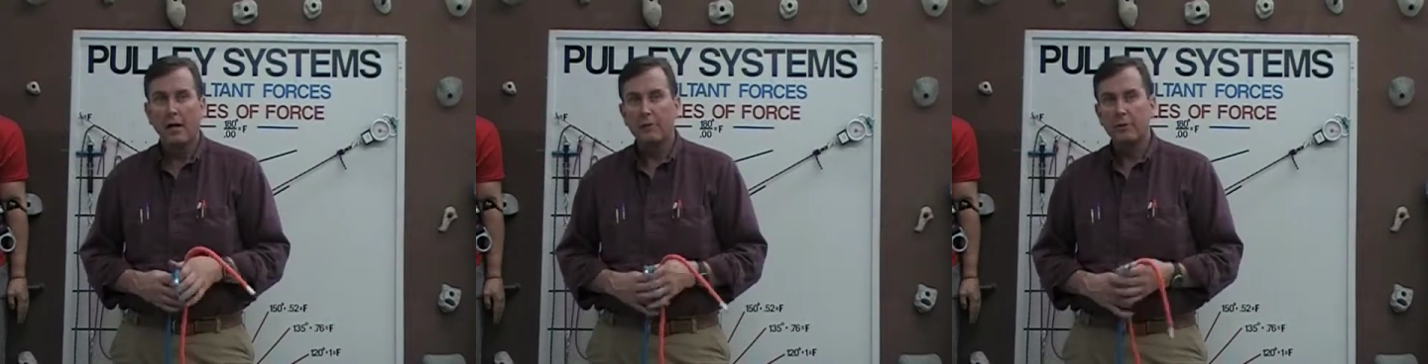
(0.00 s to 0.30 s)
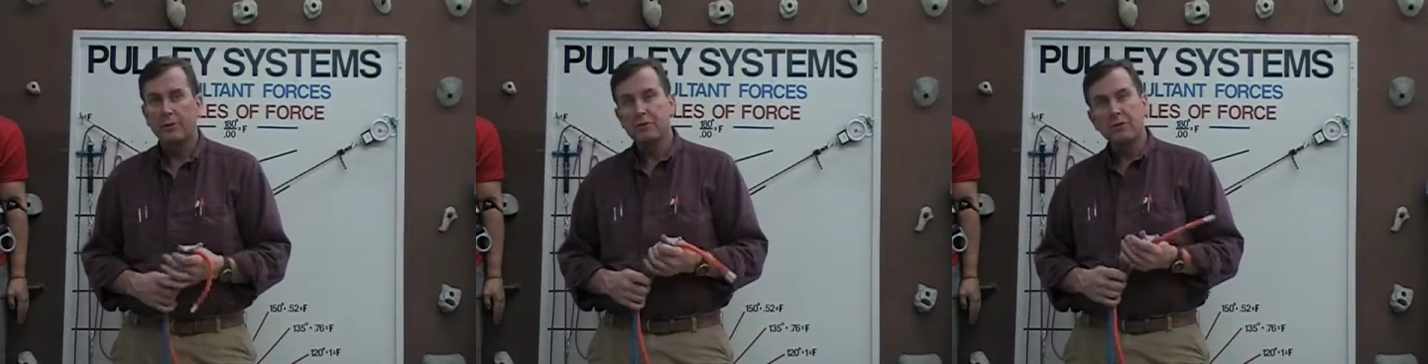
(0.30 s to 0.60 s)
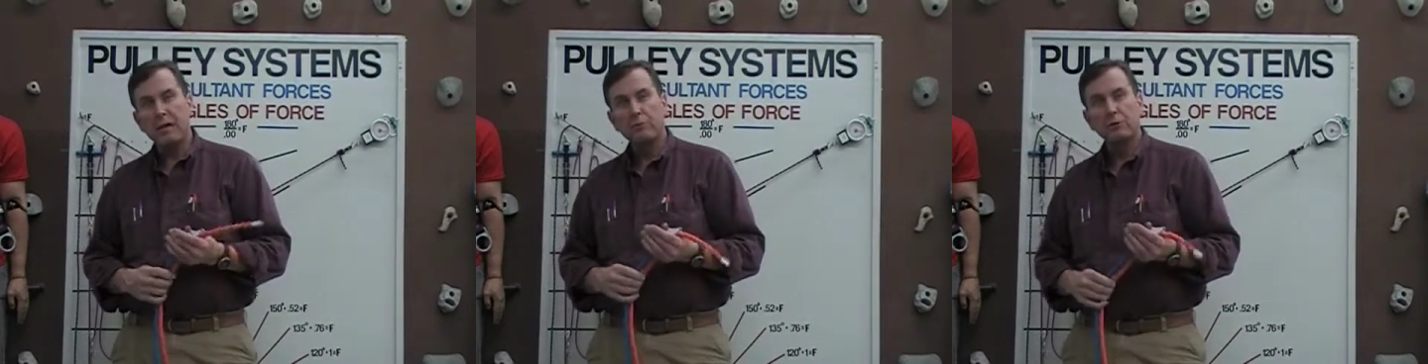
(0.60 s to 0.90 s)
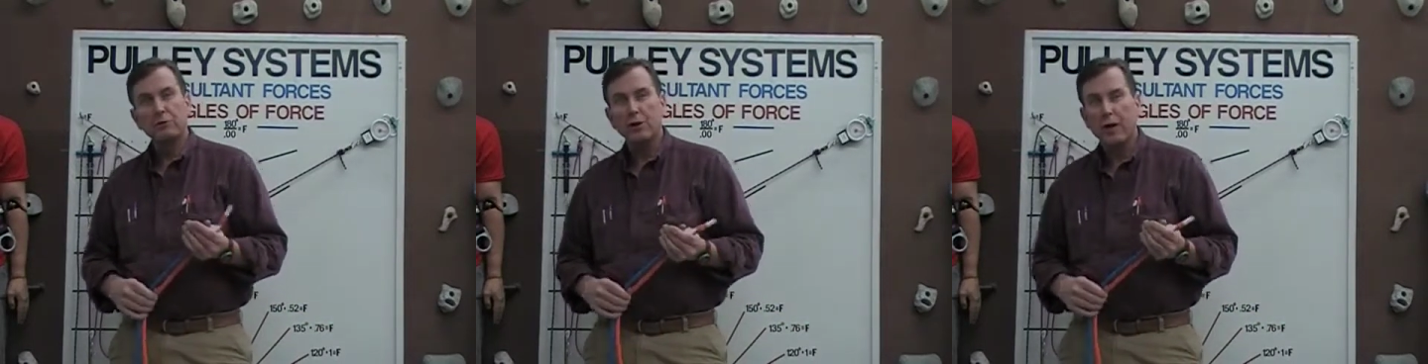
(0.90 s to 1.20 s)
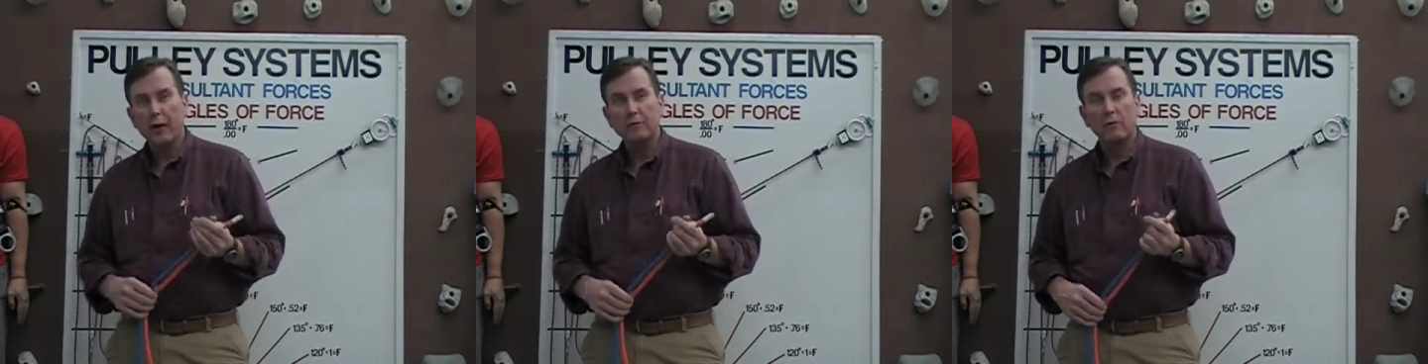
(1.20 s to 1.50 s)
For example,
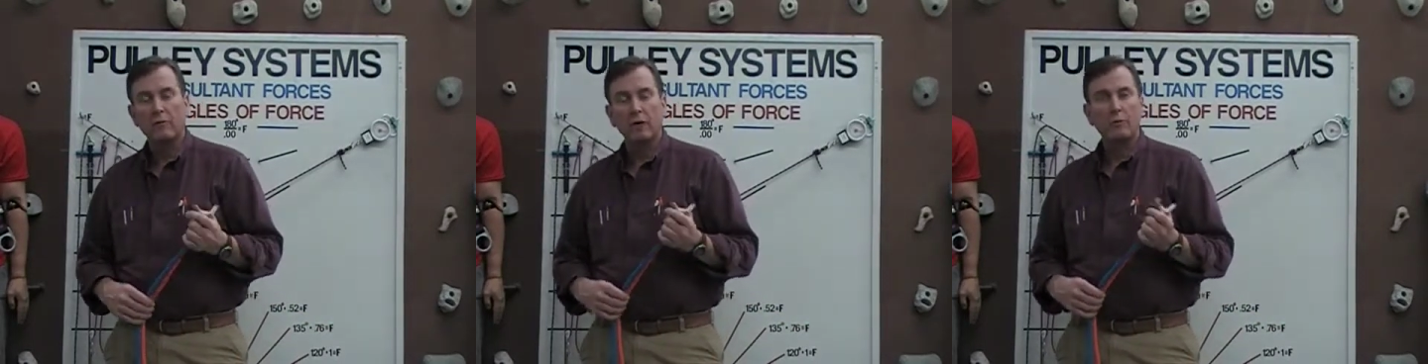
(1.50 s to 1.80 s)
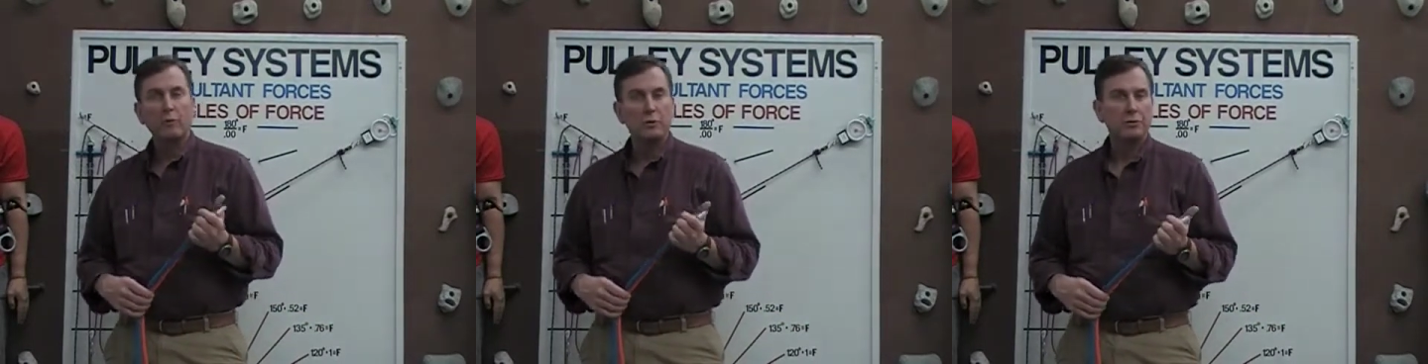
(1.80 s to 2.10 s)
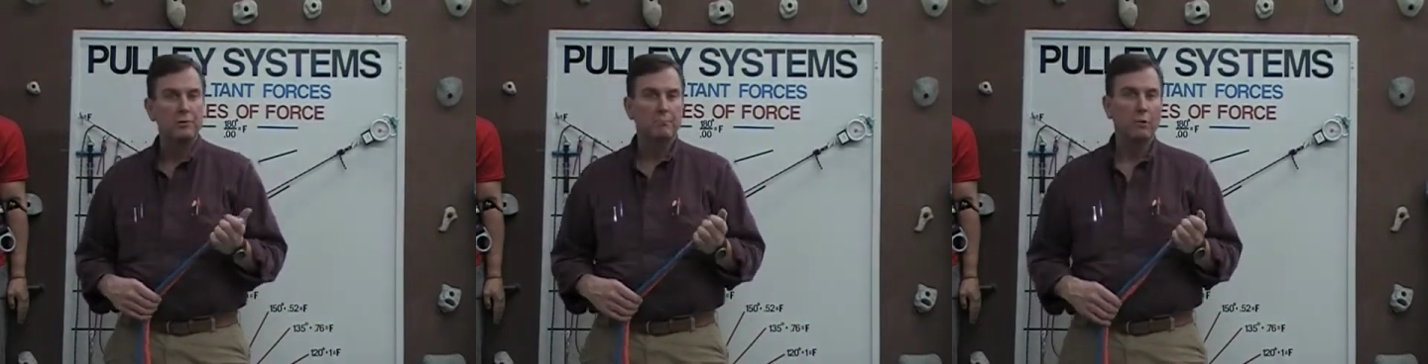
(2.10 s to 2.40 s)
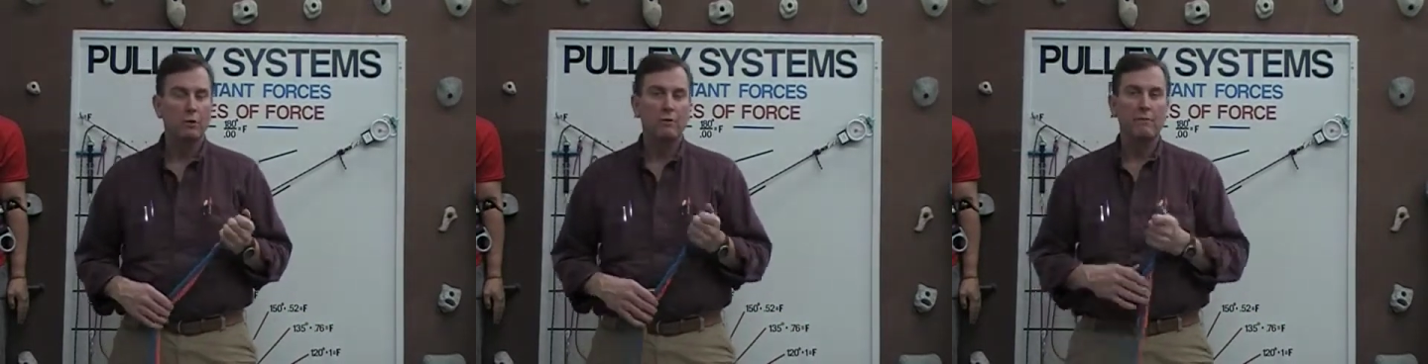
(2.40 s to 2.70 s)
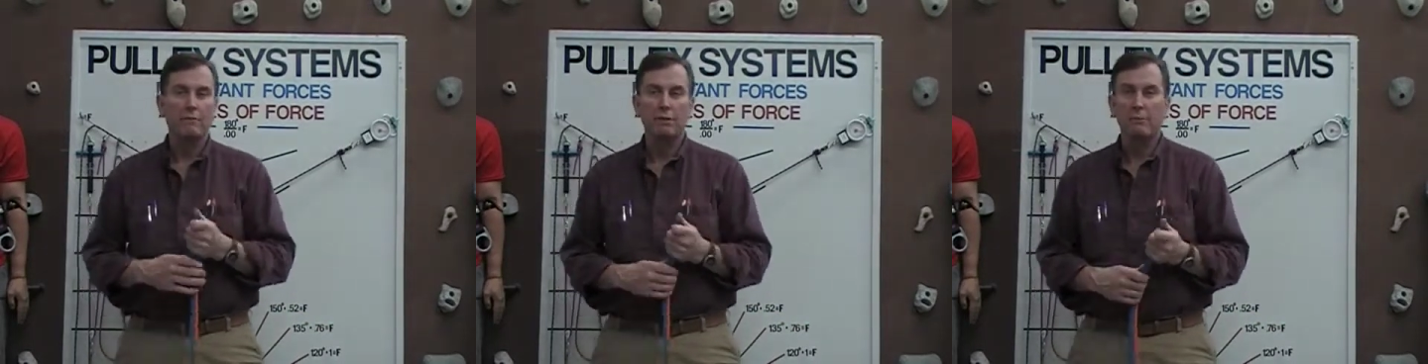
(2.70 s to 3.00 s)
knots, one of our most important
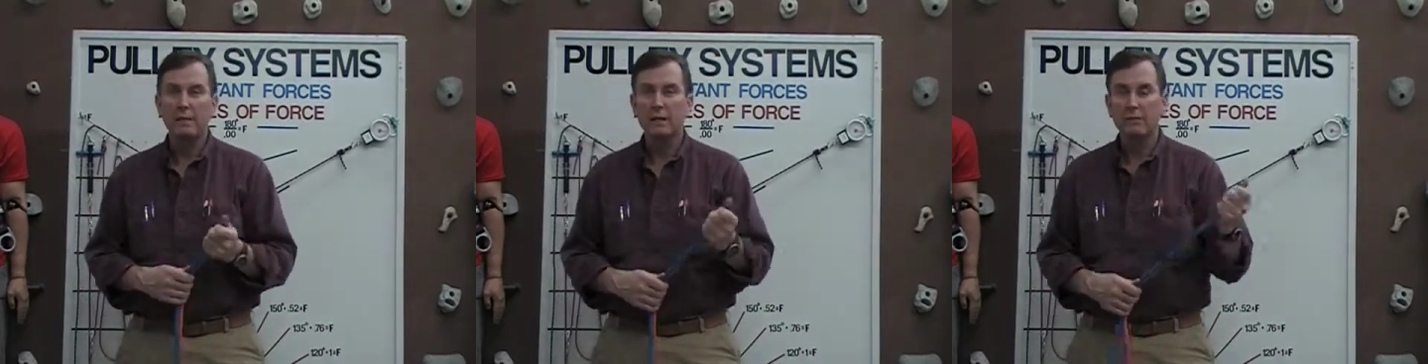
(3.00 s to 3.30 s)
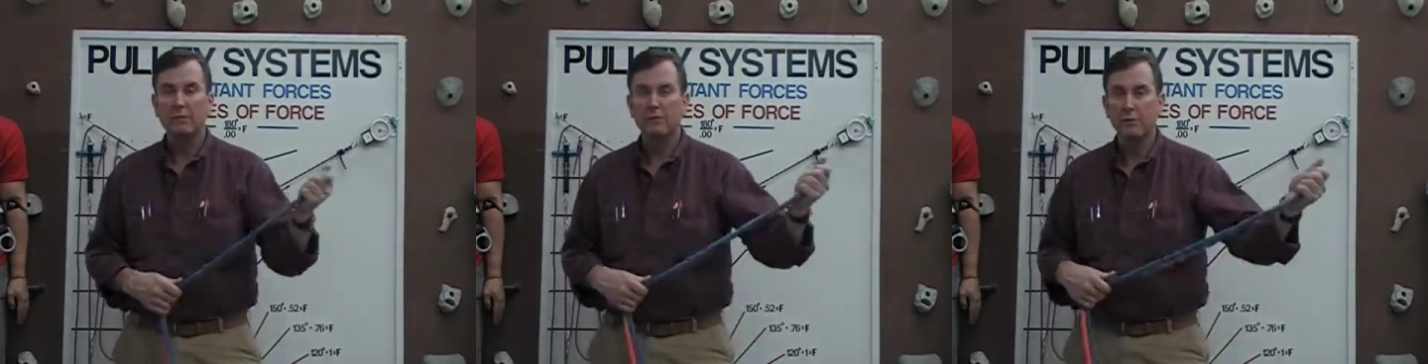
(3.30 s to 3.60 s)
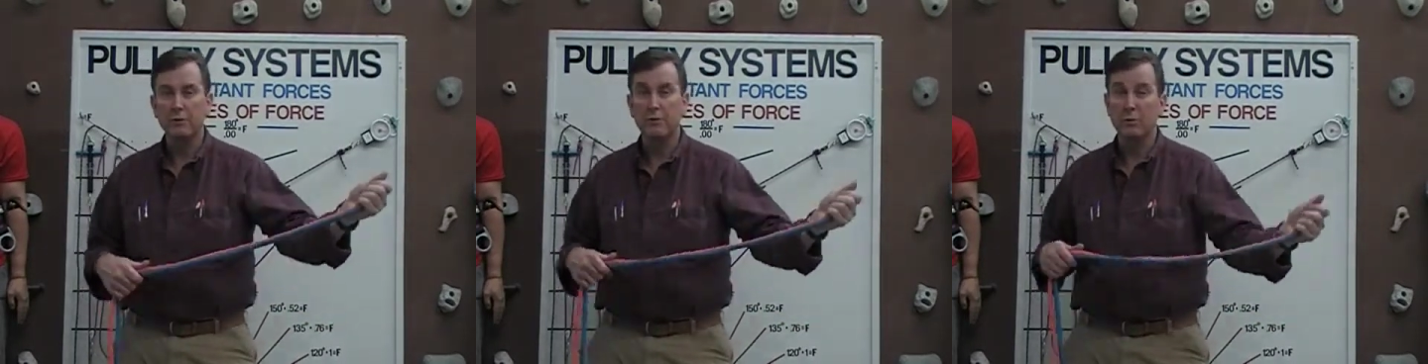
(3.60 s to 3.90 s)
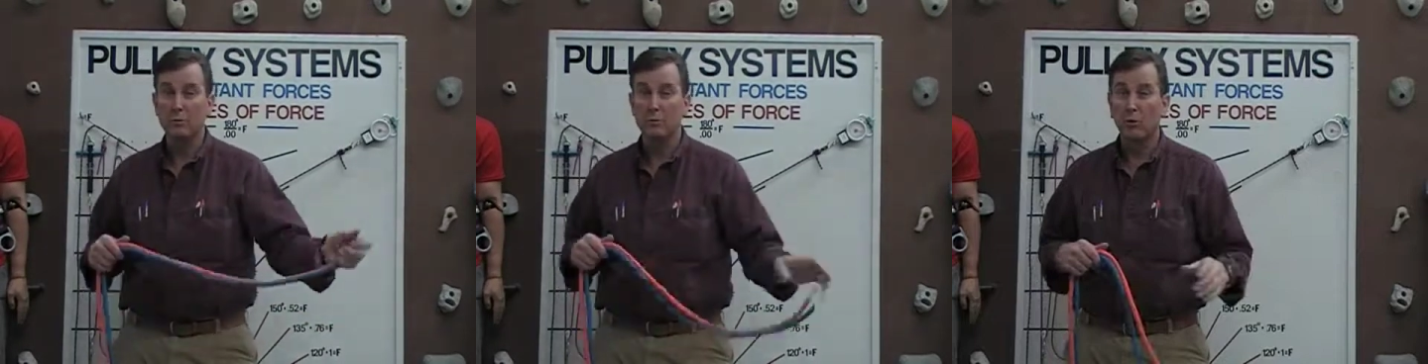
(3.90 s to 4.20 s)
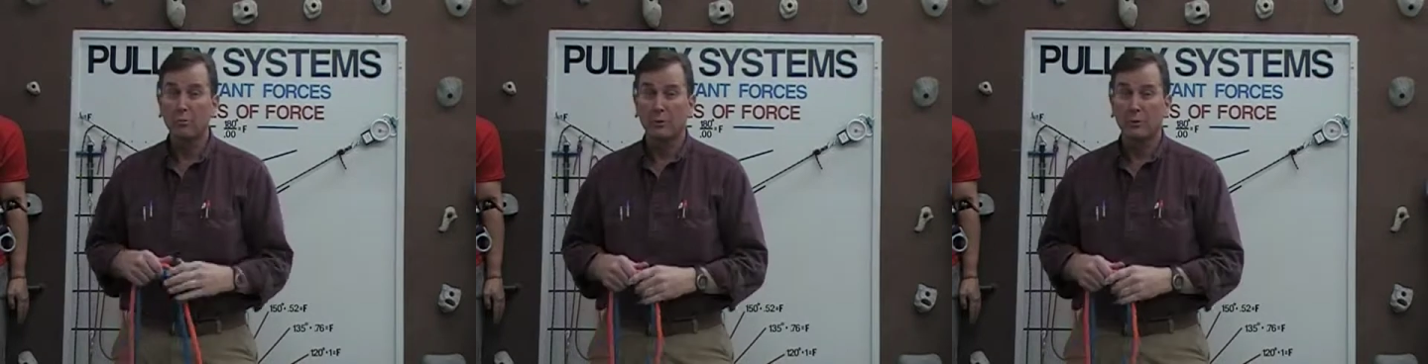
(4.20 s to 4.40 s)
fundamentals for using a rope,